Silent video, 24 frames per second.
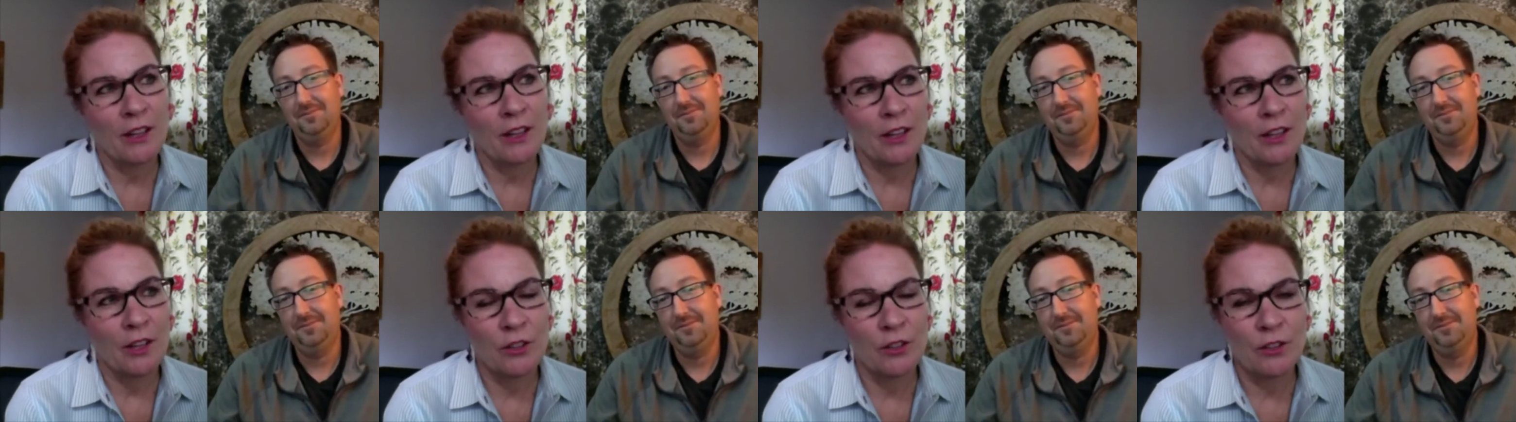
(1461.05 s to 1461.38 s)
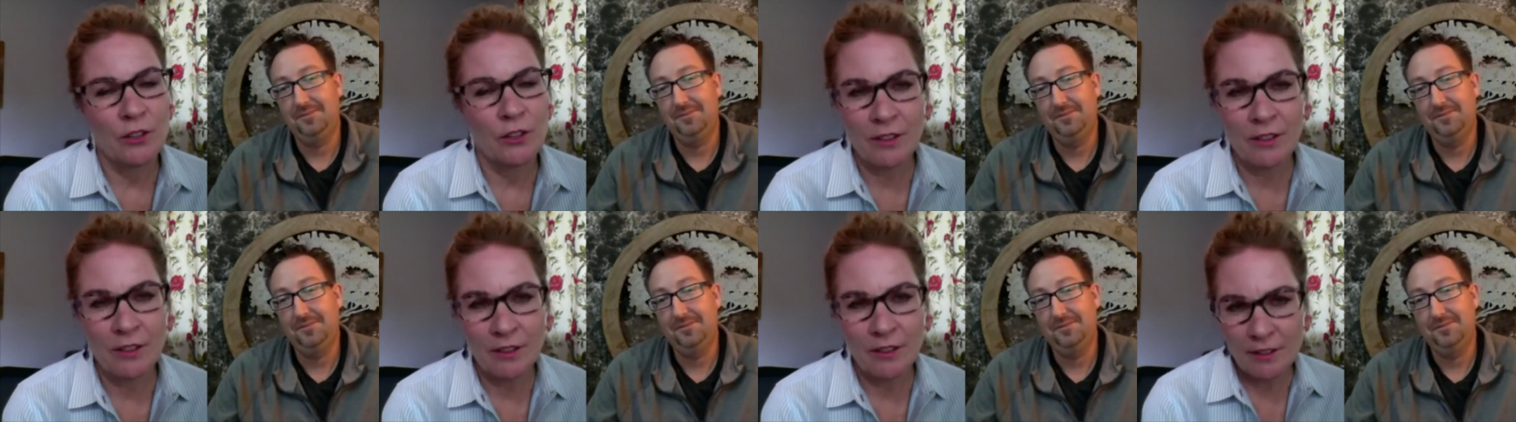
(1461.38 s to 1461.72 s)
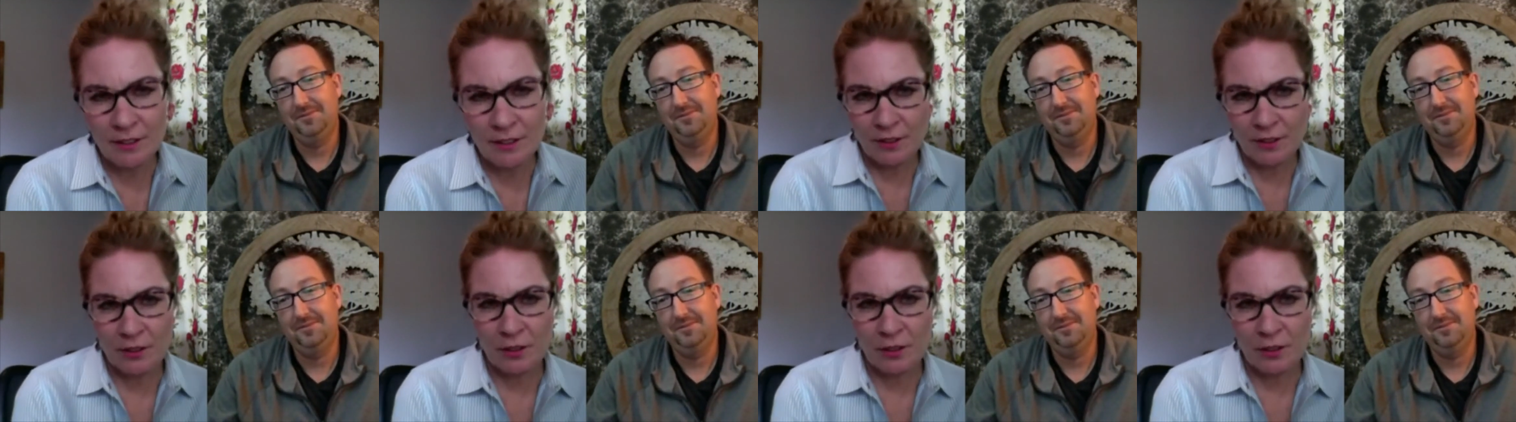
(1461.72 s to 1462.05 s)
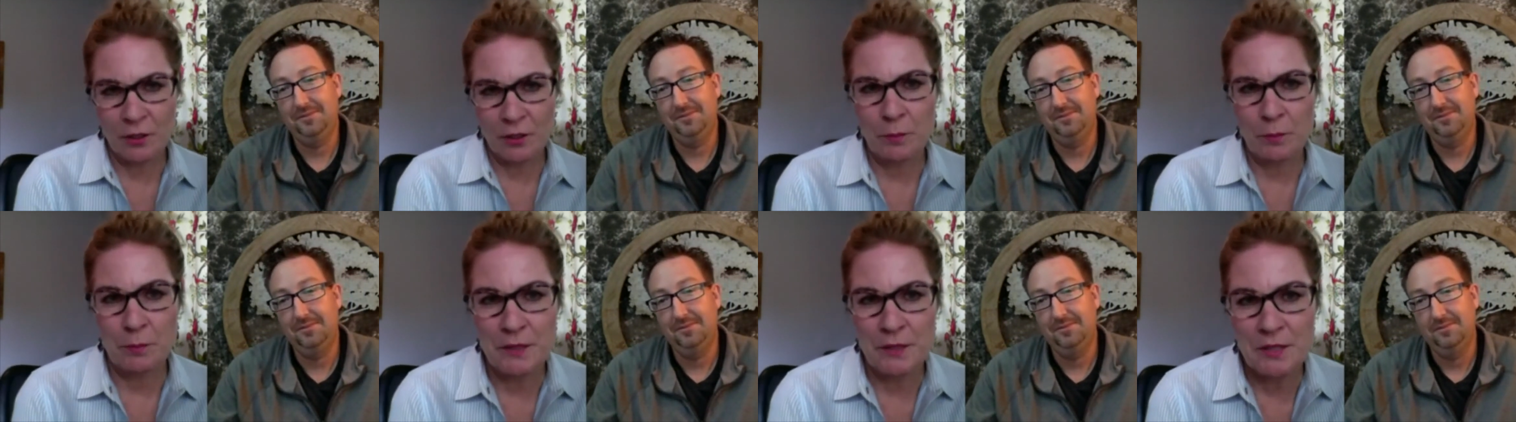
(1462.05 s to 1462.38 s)
Speaker 1: you're your
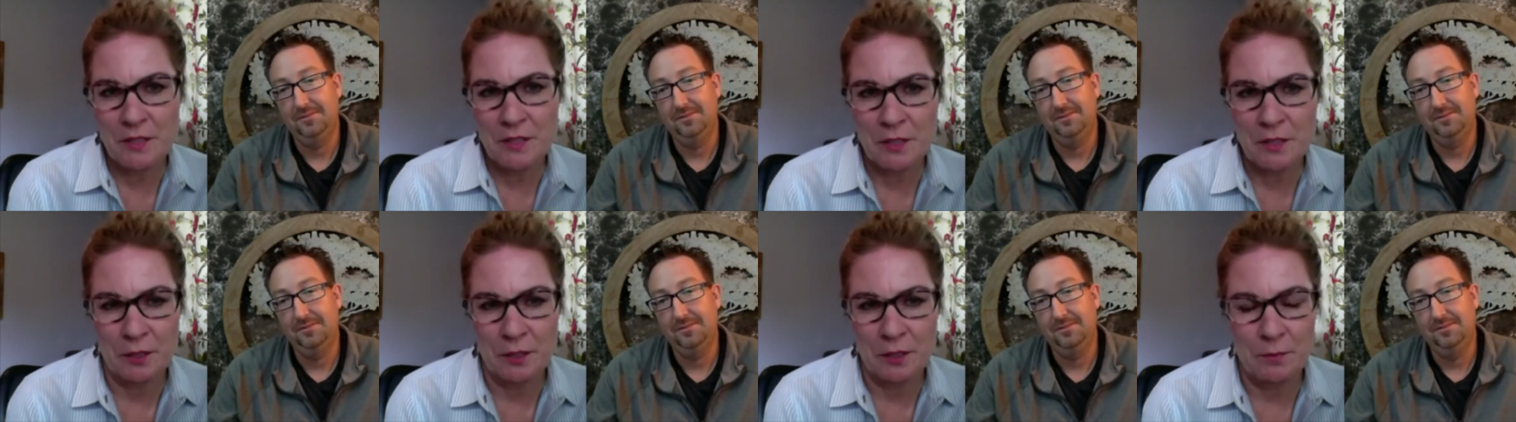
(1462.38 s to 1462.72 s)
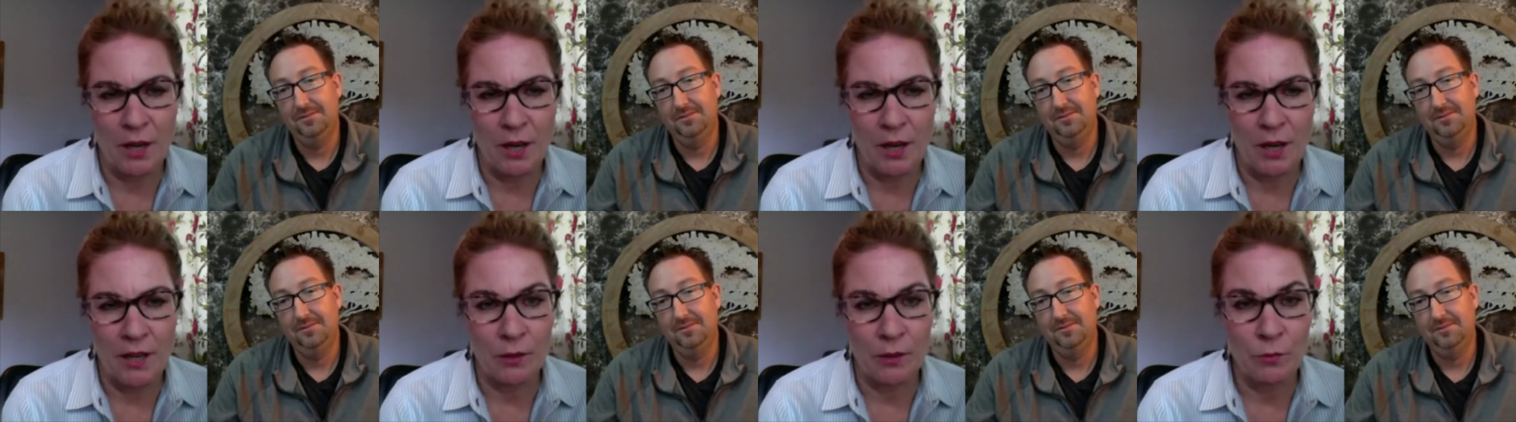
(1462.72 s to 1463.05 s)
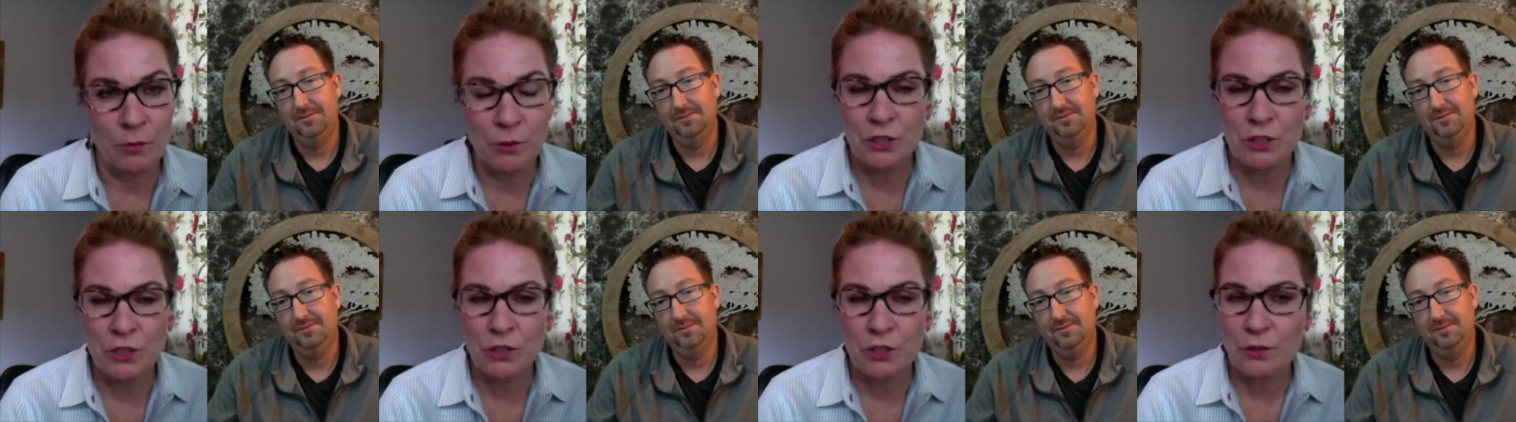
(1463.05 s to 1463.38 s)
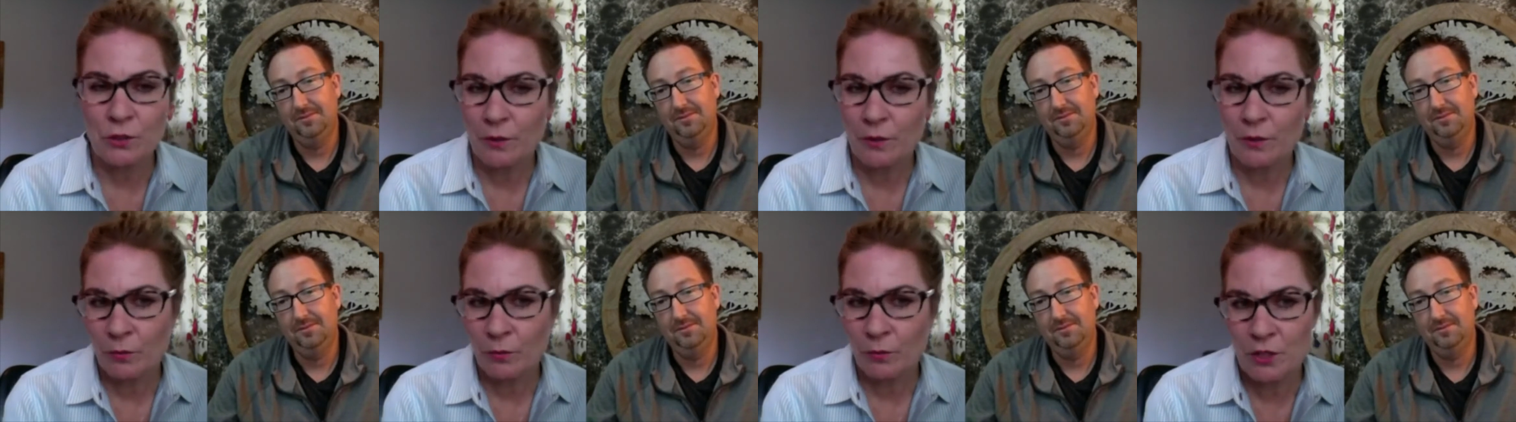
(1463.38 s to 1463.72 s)
business model would you
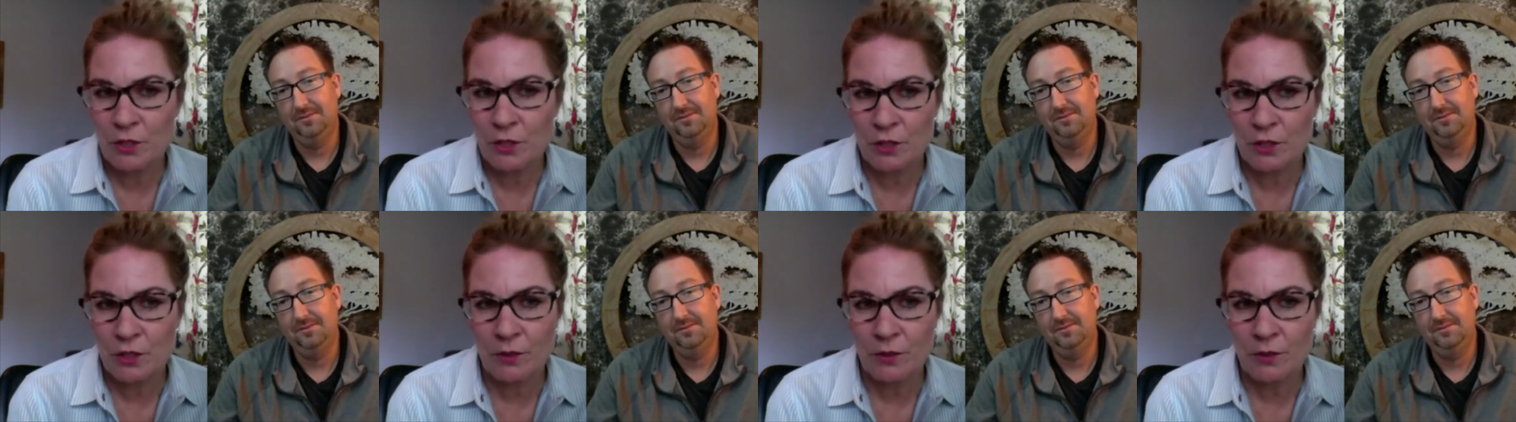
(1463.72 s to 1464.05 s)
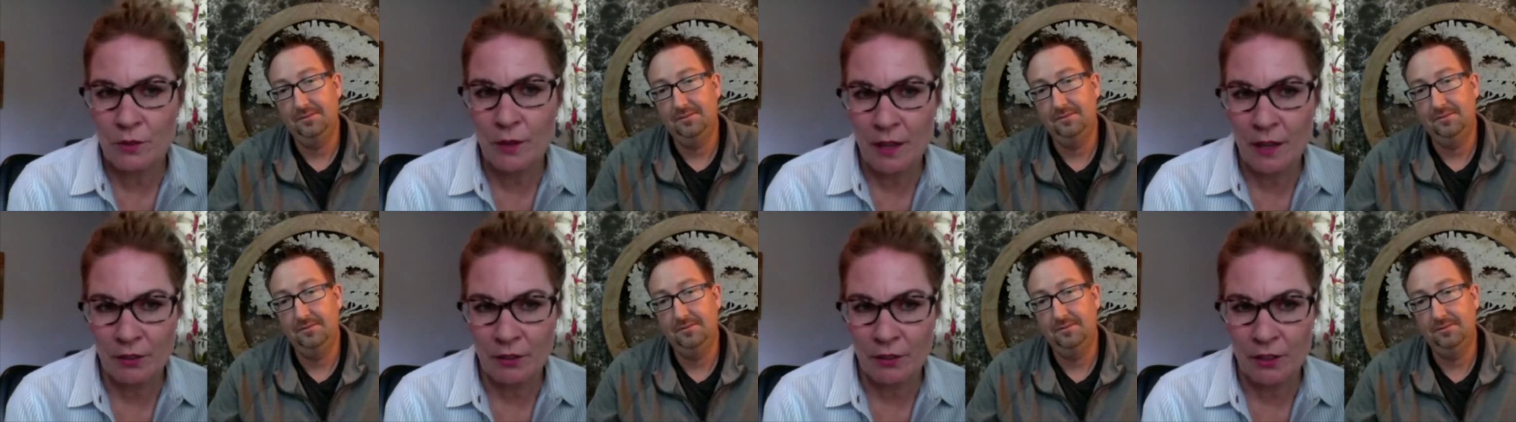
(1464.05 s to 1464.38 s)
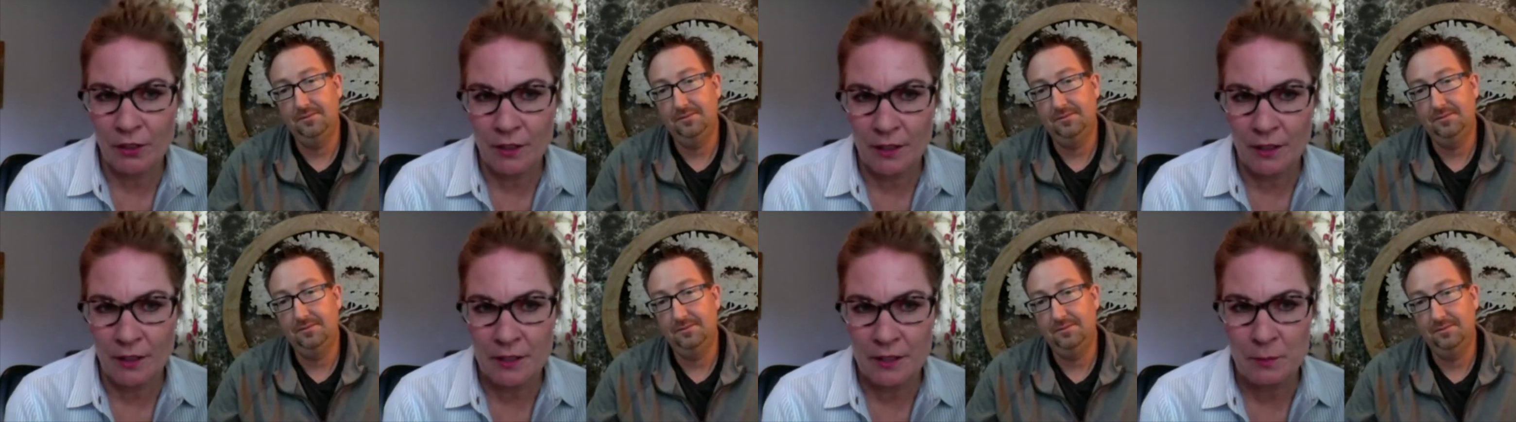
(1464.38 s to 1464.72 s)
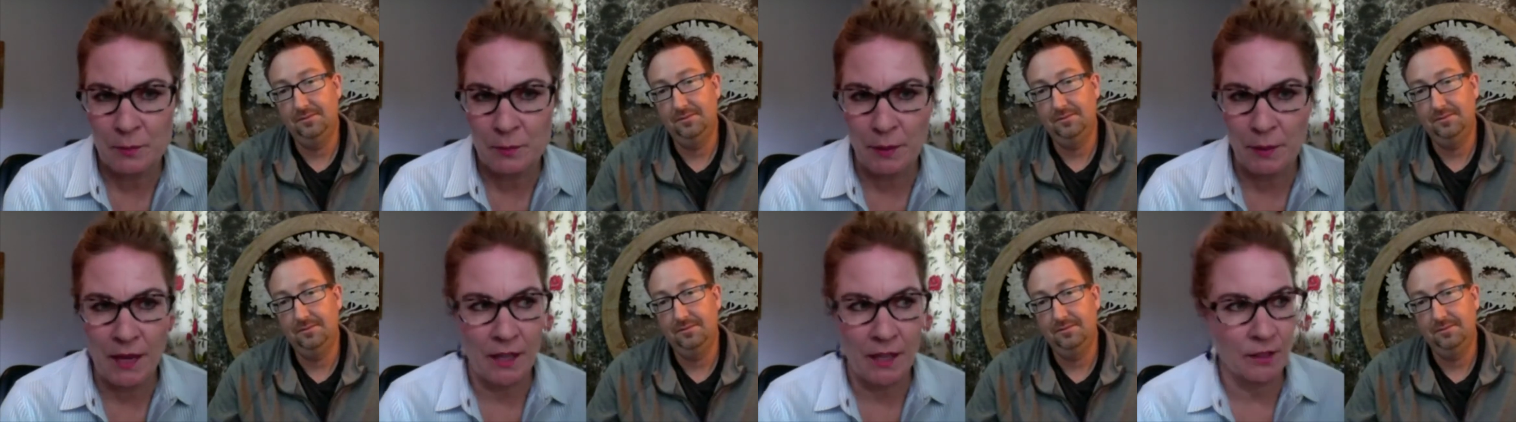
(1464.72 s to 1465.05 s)
would you ever
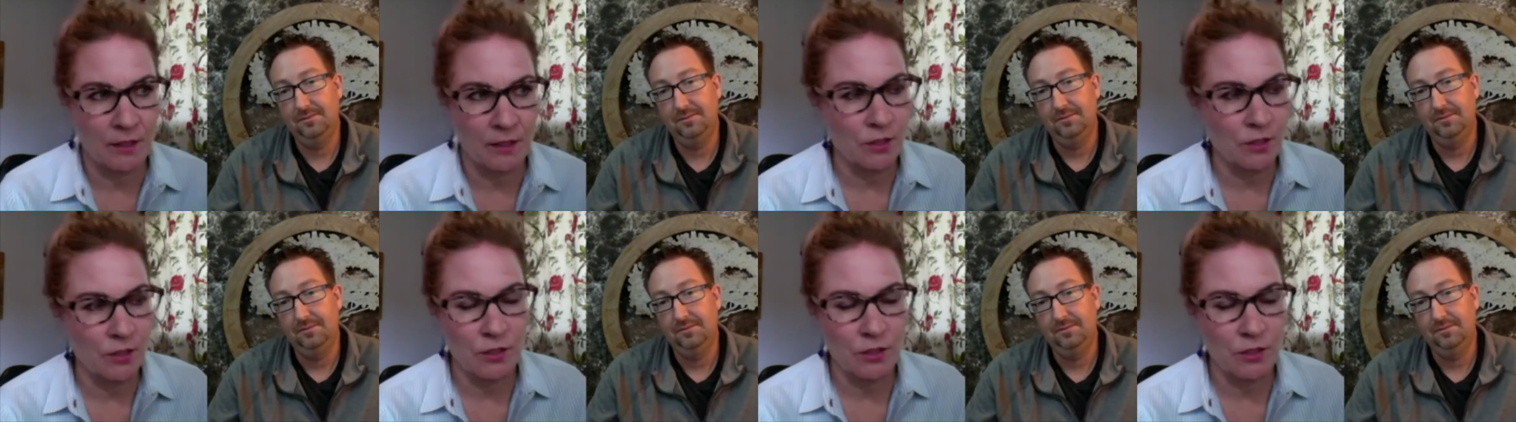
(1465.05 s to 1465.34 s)
expand